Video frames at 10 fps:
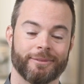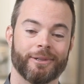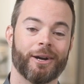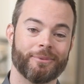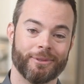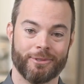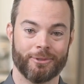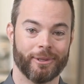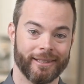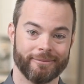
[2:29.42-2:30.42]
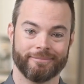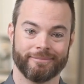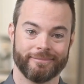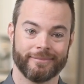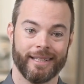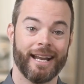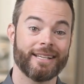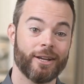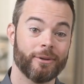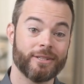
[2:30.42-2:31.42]
We hope you enjoyed it. And
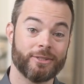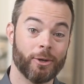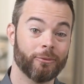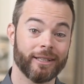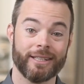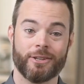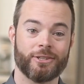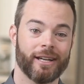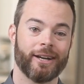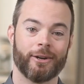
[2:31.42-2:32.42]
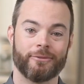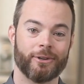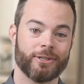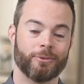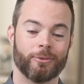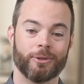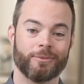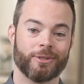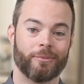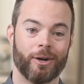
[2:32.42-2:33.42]
as always, don't forget to check out our virtual
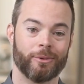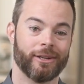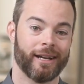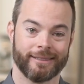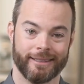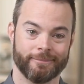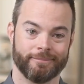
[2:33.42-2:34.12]
rooms on Marble.com.